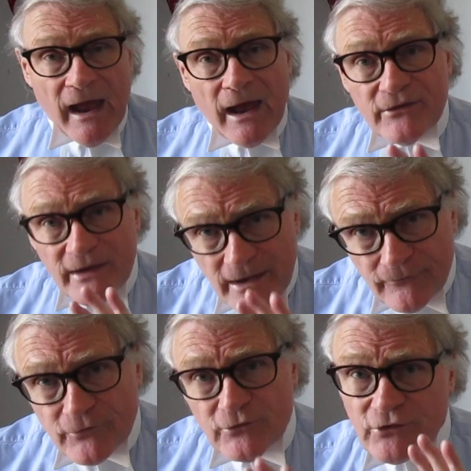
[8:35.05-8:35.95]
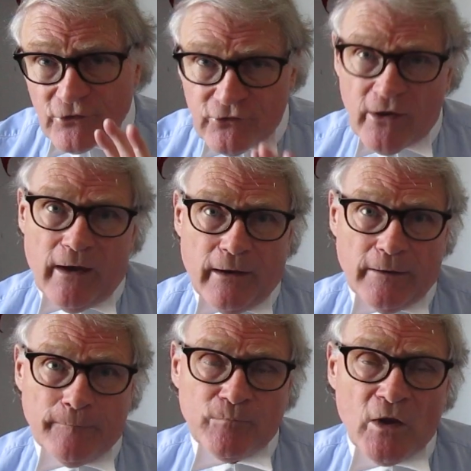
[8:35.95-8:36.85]
And even
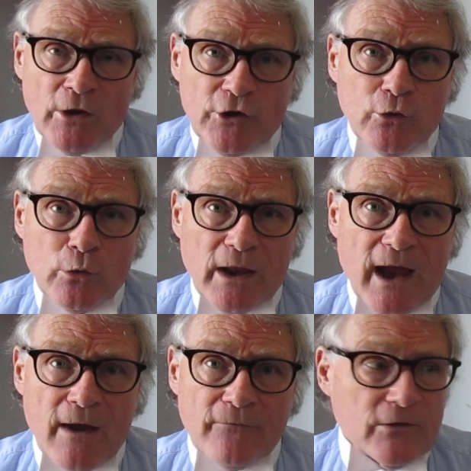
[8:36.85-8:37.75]
today you will have,